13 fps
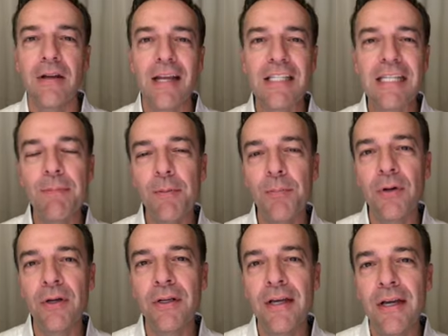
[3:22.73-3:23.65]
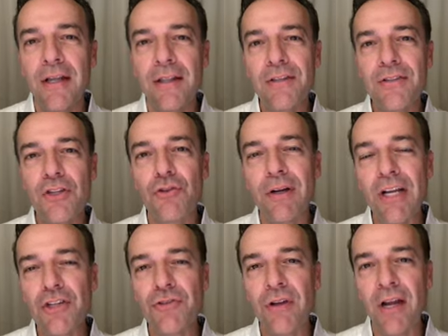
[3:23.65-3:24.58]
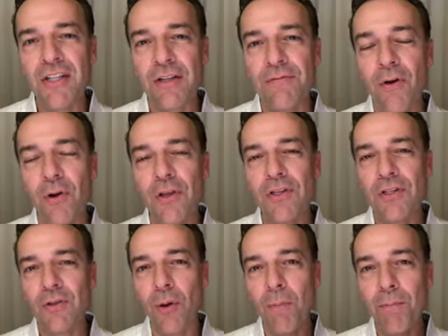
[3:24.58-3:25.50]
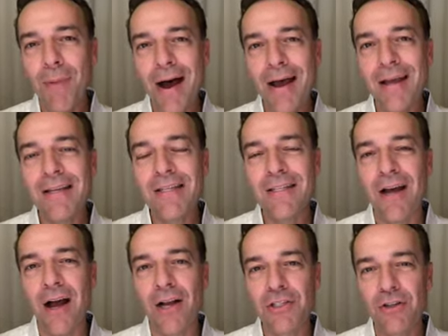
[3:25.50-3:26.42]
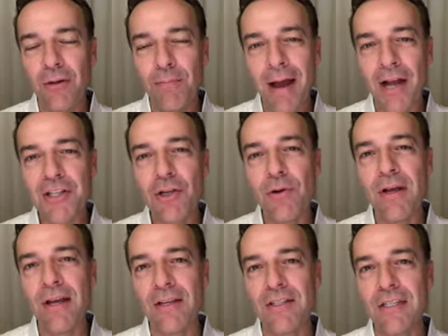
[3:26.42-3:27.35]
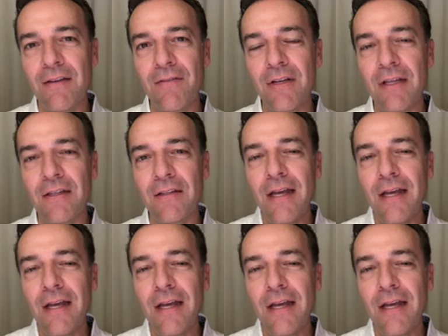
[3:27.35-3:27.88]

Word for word: Now, simply put, this is a trading strategy that focuses on buying stocks that are about to go ex dividend